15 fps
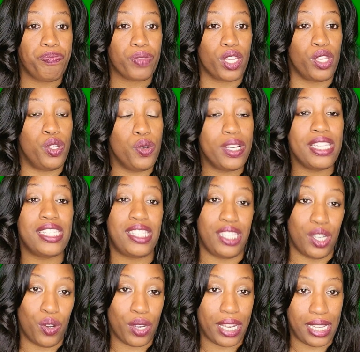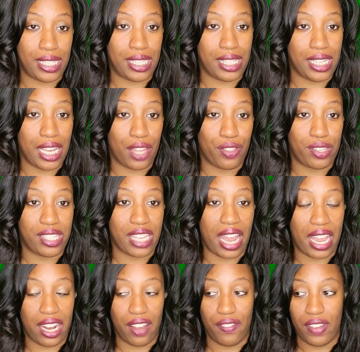You can still get to the other
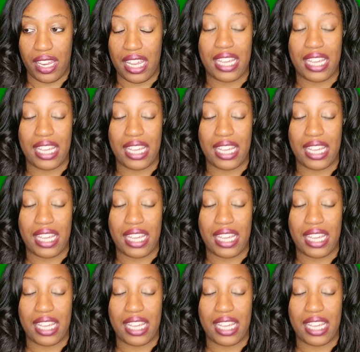side of it.